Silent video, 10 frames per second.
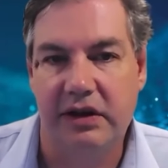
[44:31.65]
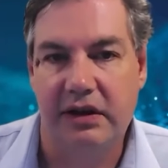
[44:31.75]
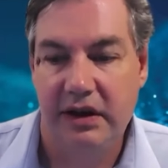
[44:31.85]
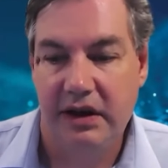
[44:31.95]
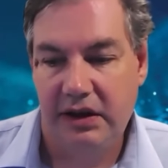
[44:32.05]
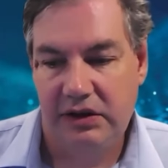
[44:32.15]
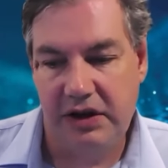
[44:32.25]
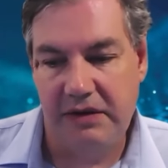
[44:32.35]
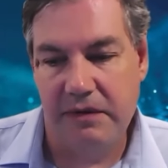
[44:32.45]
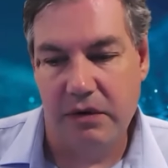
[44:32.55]
So
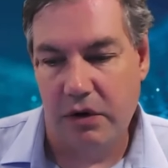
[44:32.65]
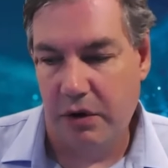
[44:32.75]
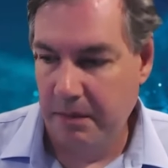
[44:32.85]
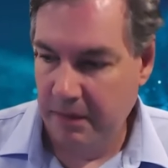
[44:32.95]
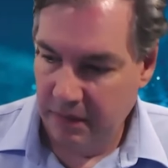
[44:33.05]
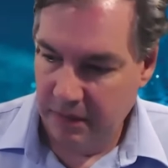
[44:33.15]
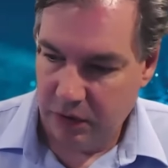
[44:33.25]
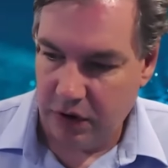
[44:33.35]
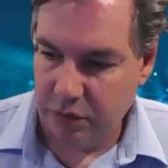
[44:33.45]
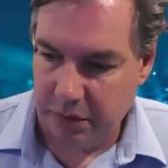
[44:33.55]
G4
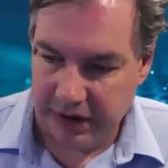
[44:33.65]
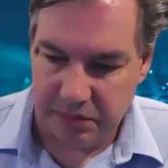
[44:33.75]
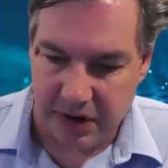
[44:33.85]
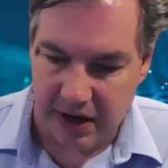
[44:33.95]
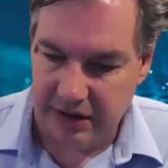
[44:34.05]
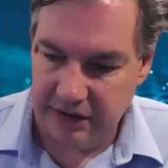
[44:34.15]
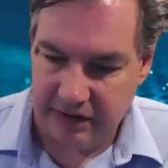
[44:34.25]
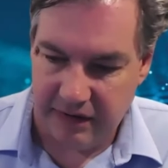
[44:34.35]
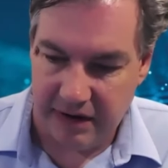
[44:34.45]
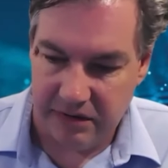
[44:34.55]
quadruplex binders
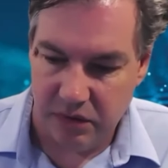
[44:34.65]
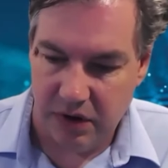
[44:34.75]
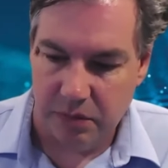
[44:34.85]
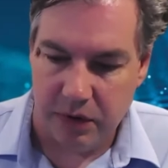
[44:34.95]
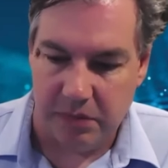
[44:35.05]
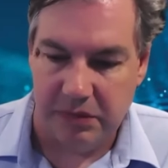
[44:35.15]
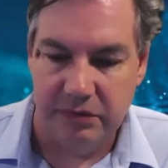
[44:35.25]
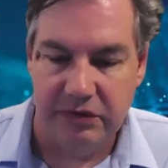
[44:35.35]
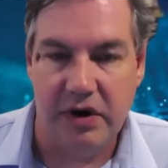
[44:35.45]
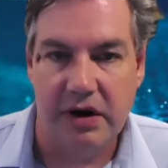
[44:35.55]
have had real
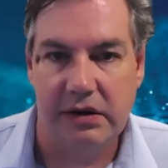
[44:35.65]
problems,